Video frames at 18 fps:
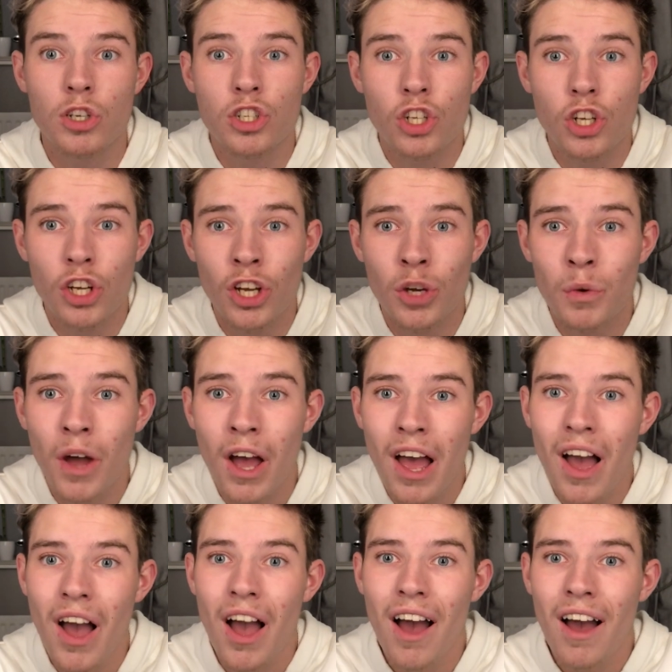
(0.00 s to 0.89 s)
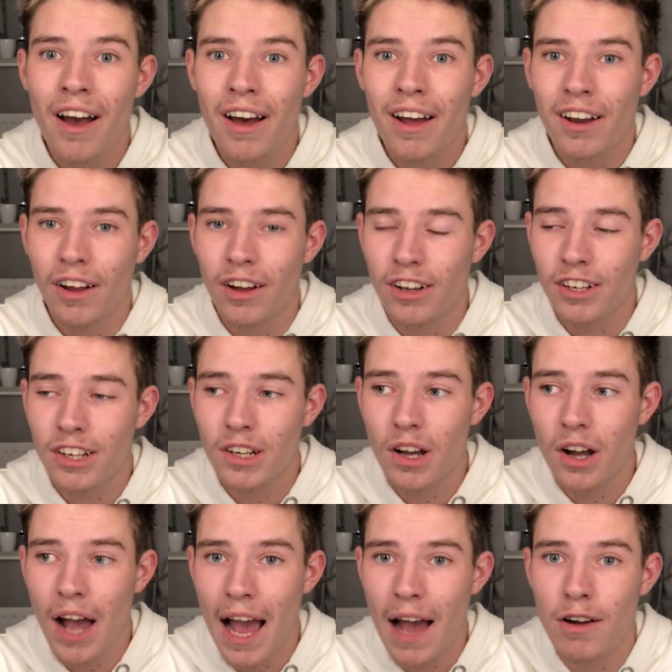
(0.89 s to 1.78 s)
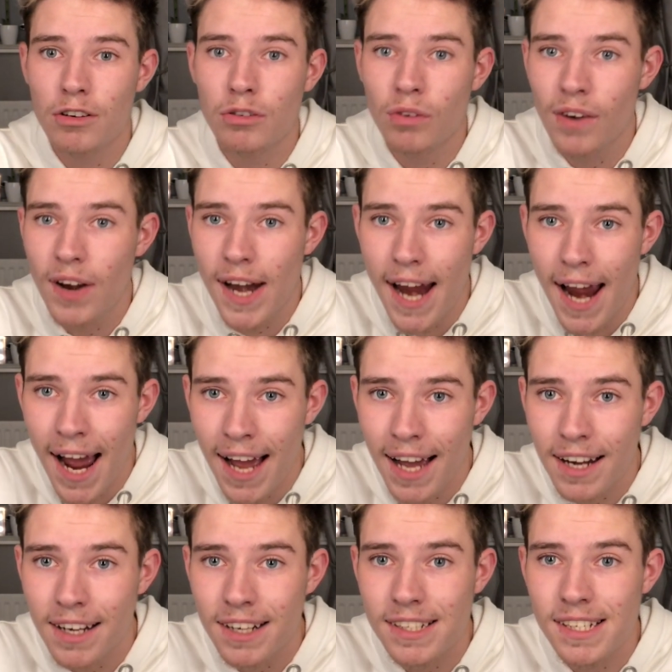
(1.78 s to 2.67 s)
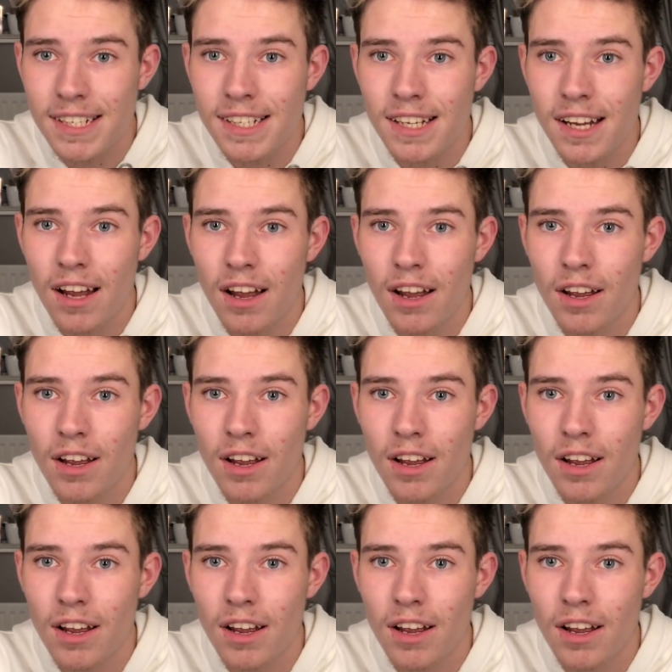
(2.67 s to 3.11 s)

I do, like, how do I react,